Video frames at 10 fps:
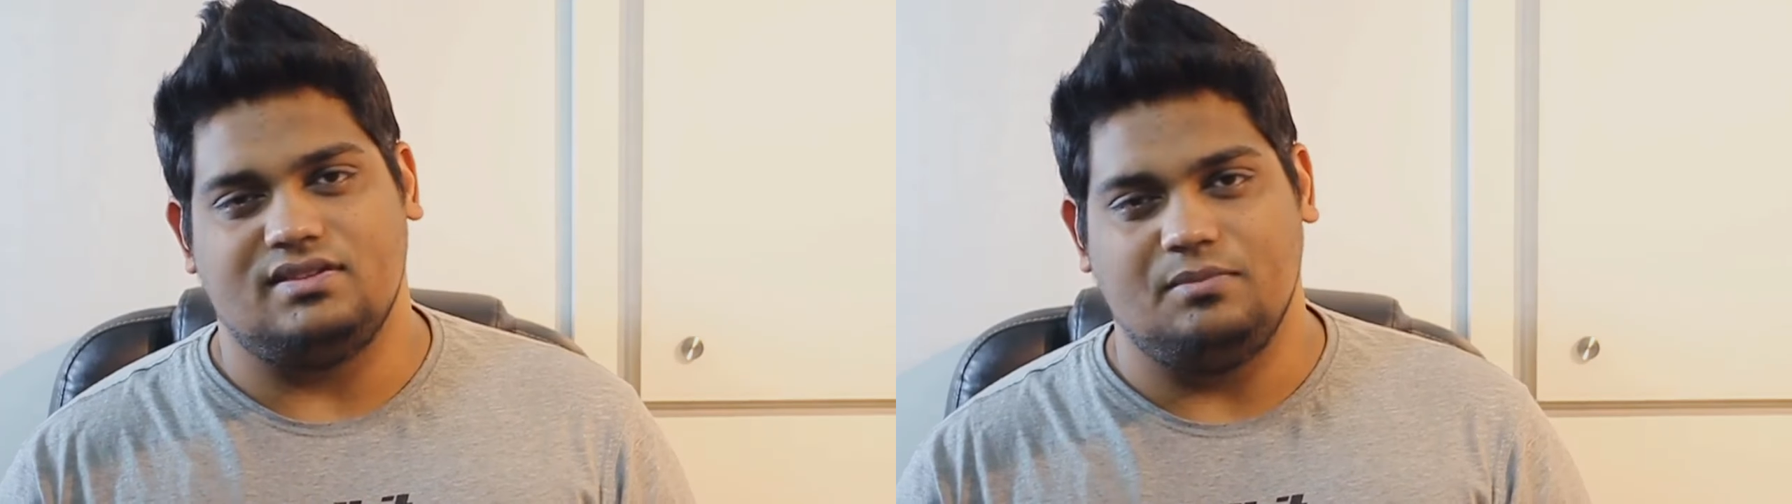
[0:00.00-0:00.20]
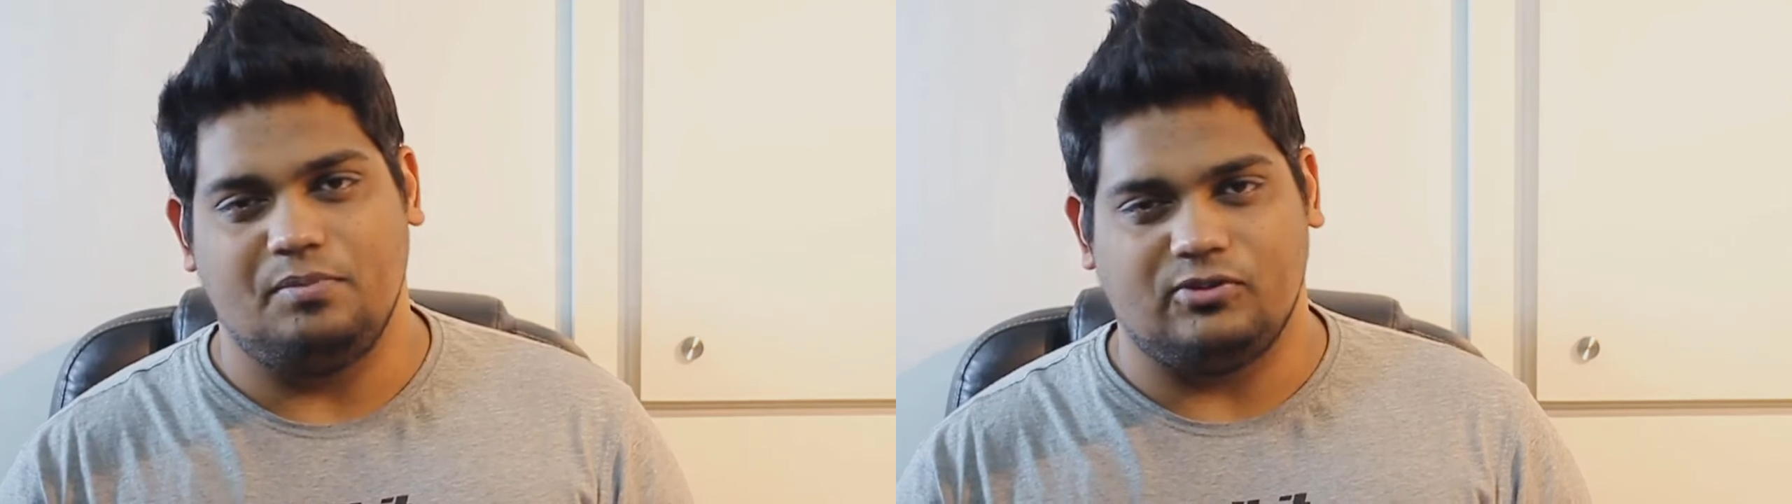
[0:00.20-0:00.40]

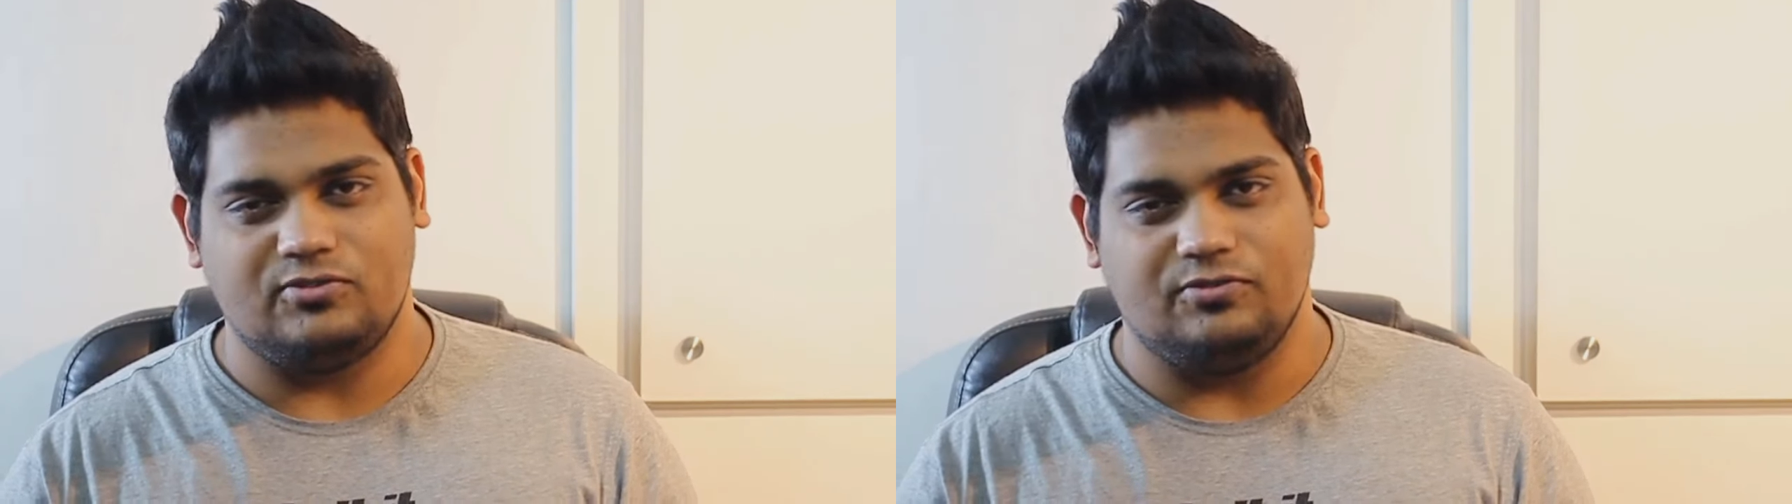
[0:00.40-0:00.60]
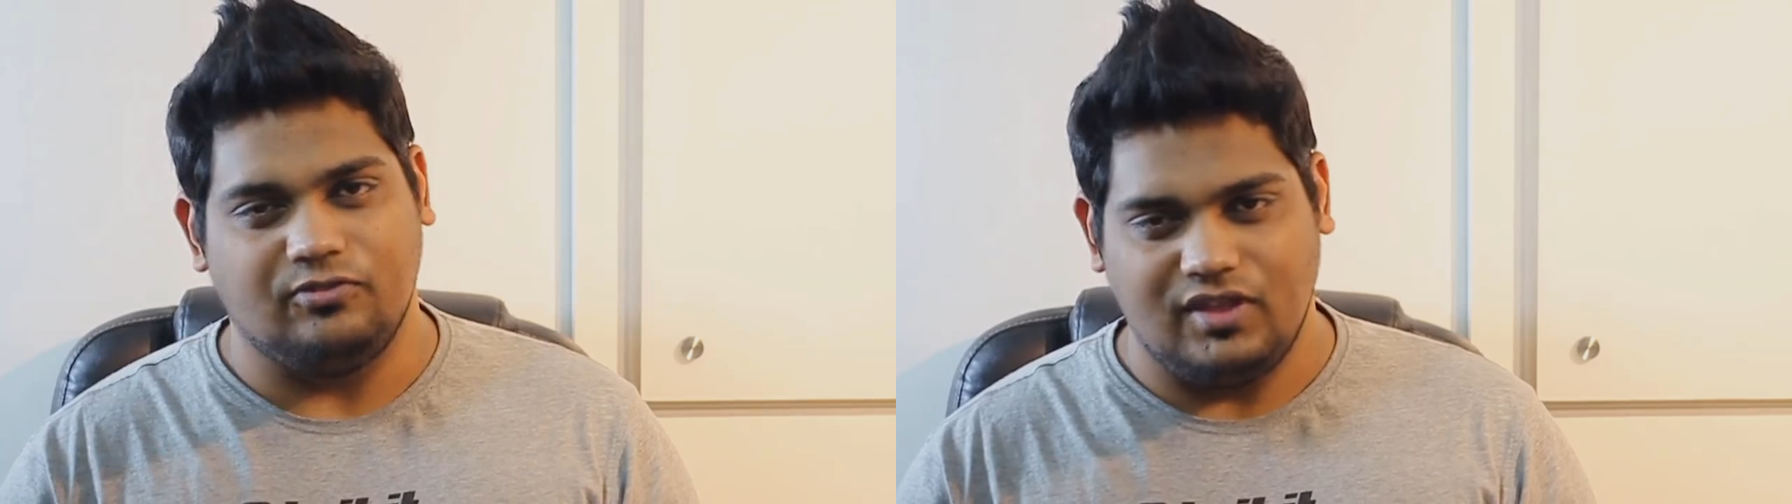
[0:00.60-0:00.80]
and
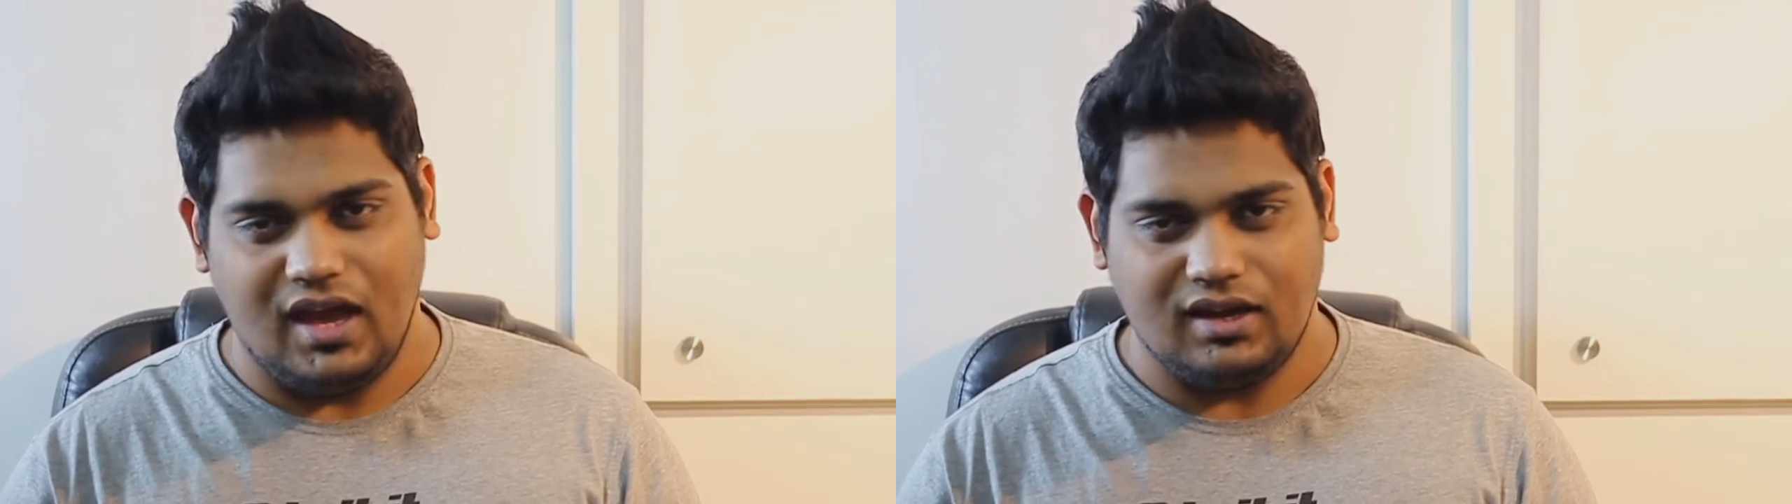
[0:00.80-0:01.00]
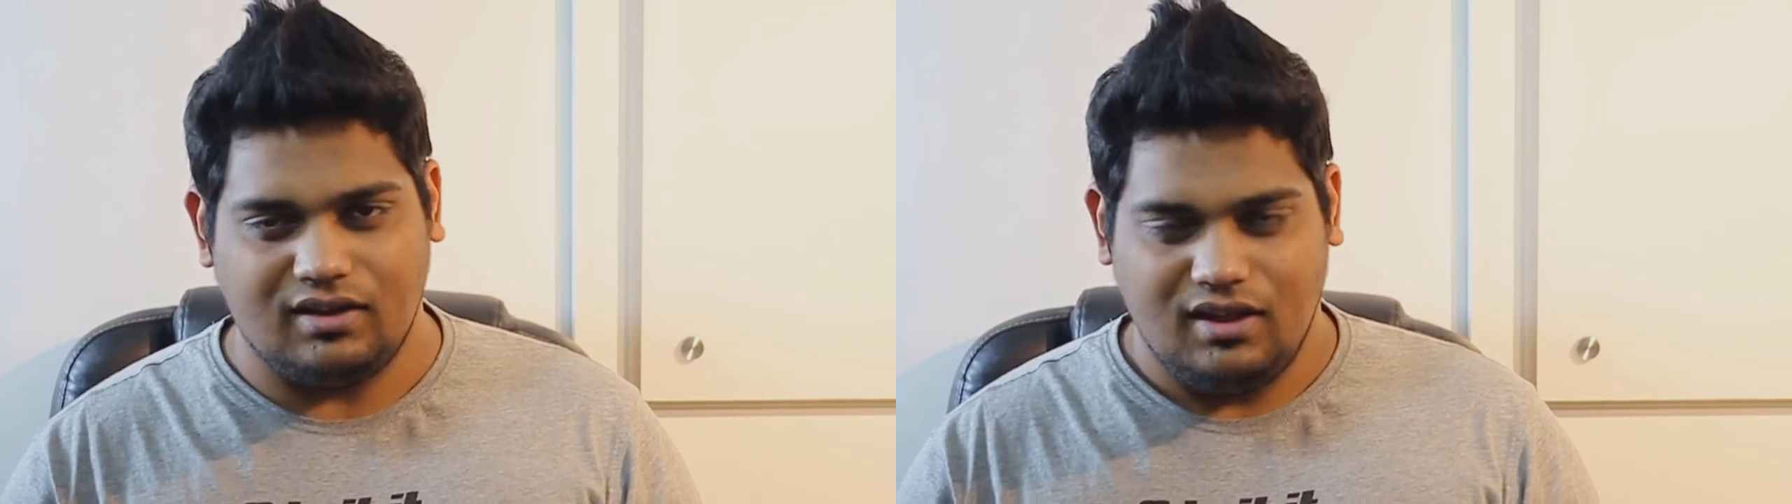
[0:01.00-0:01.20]
because of
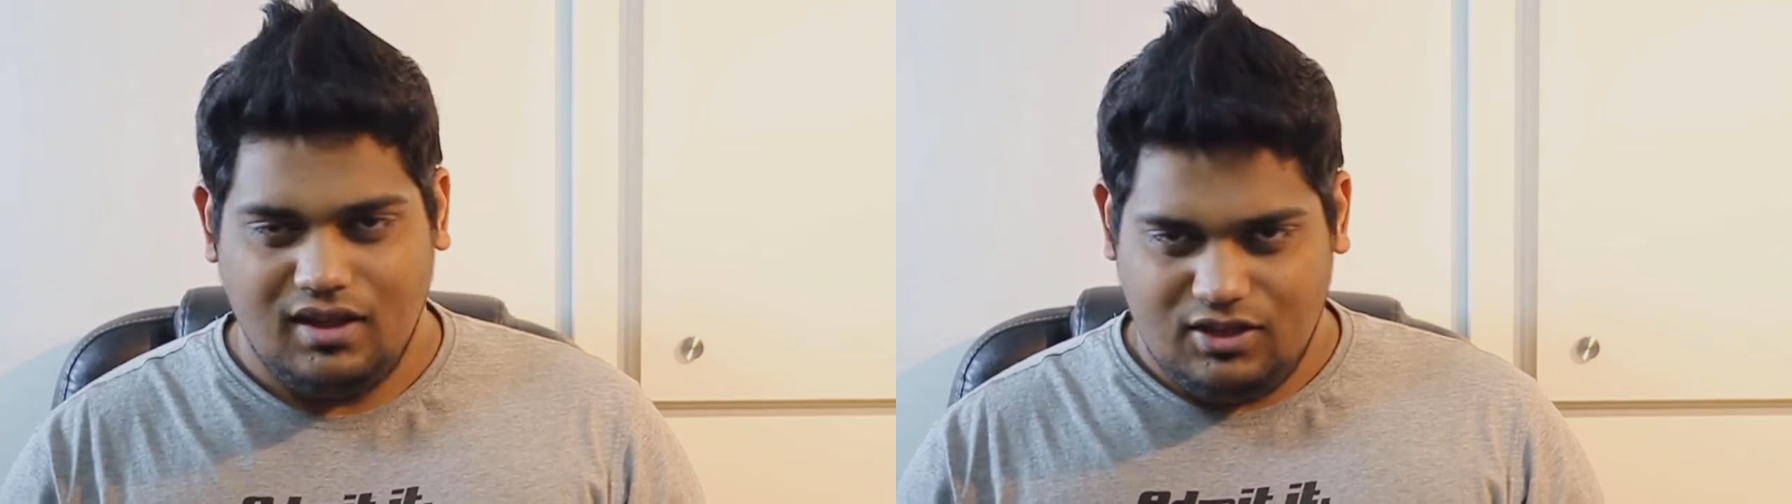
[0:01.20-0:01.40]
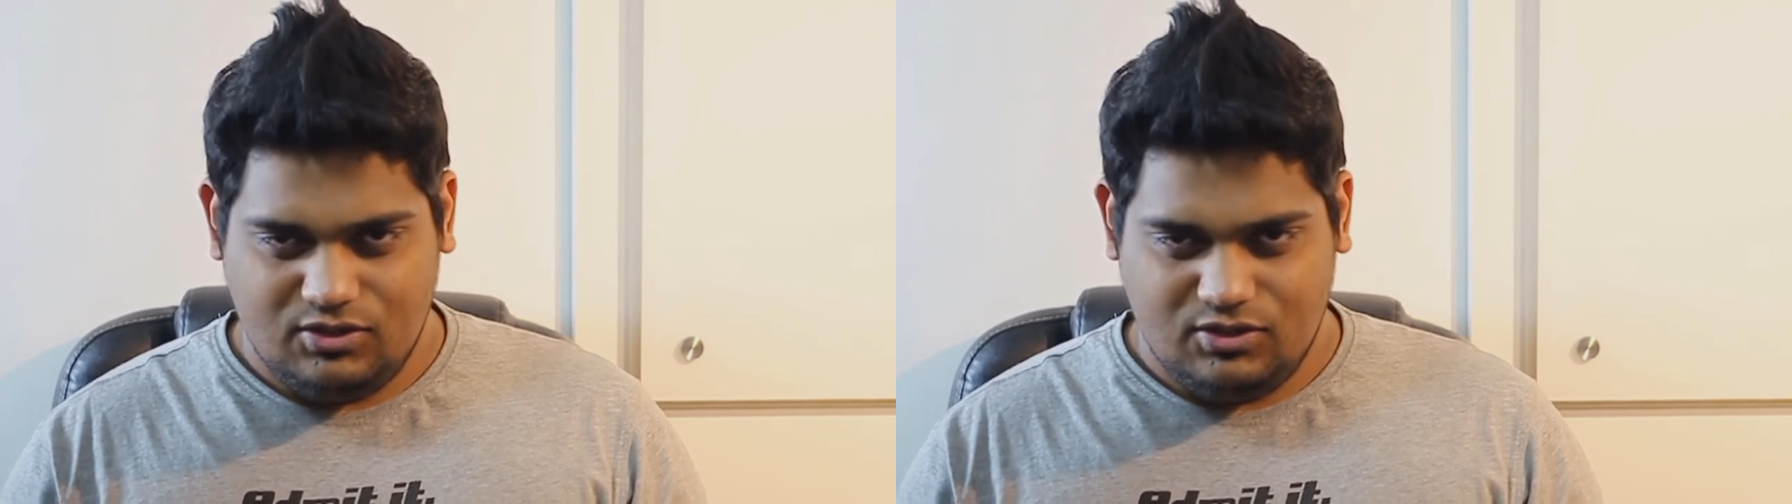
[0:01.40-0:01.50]
that,